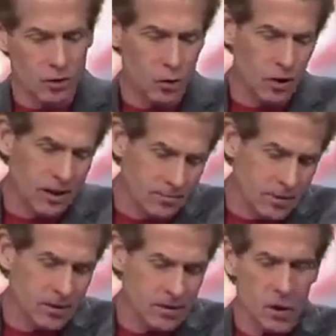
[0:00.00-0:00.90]
what, 20,
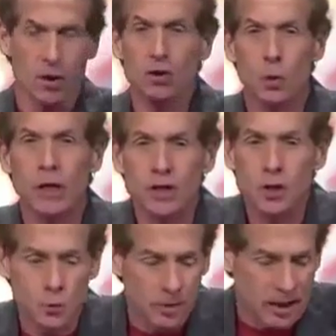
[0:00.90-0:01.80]
let's call it
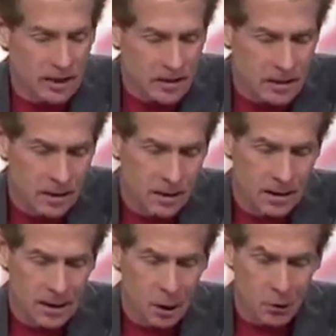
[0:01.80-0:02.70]
22 minutes,
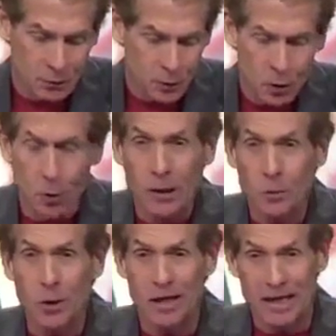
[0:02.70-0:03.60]
and he goes for
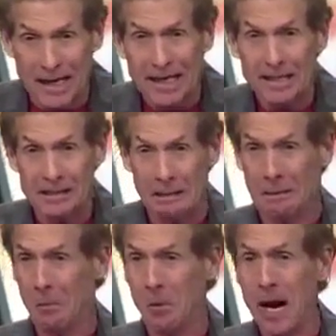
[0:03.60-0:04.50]
21 and 8.
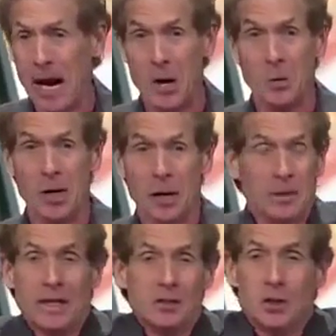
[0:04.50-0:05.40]
Wow.
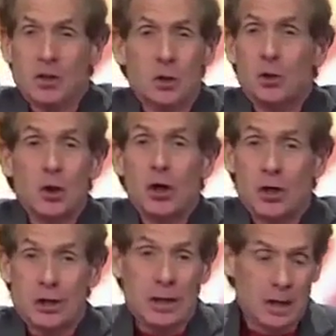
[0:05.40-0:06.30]
I mean, that's just too
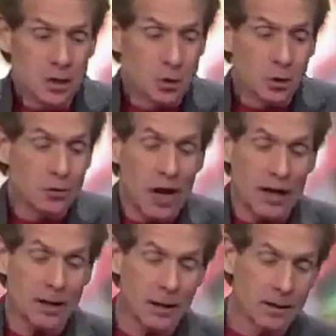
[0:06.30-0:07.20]
good. So you've
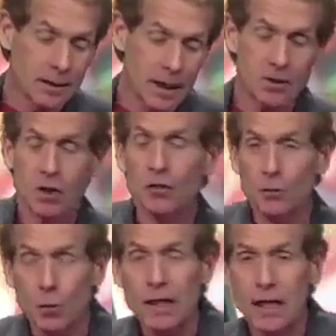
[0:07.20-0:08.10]
got, now it's a
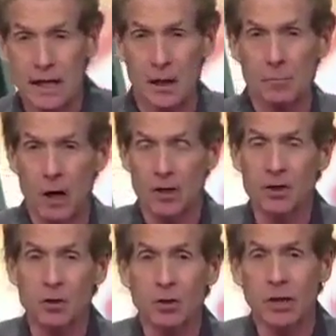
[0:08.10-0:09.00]
3-headed
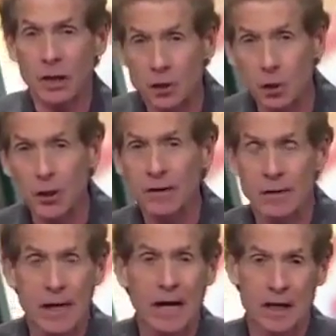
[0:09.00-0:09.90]
monster,
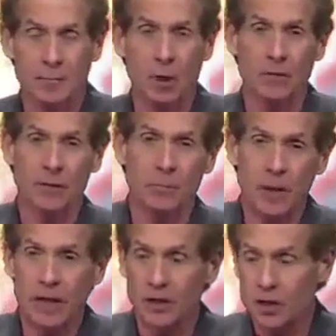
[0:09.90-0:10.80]
including the guy coming off the
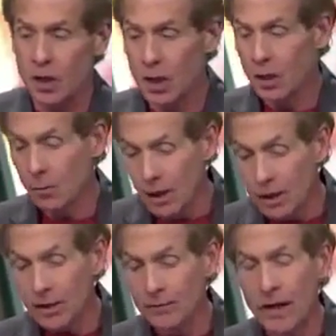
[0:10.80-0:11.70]
bench.
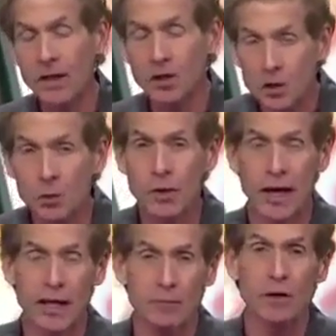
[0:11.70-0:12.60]
Well, if they can do
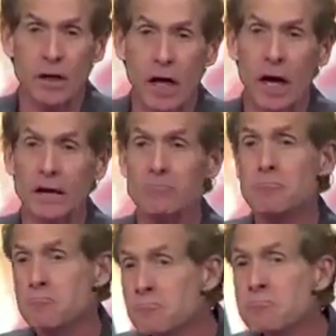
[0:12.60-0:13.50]
that every night,